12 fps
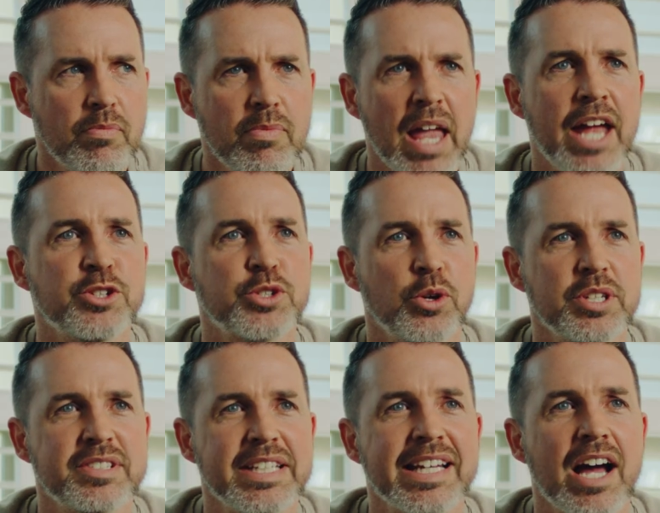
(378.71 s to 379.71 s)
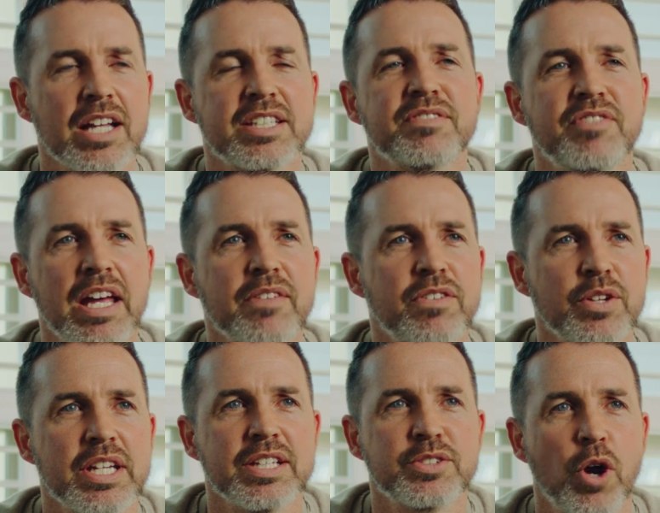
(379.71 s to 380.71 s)
And so to see God's
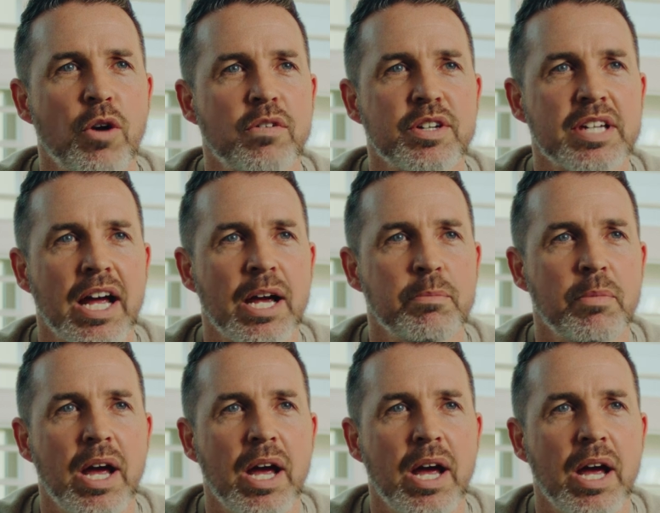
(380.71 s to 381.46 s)
faithfulness over time,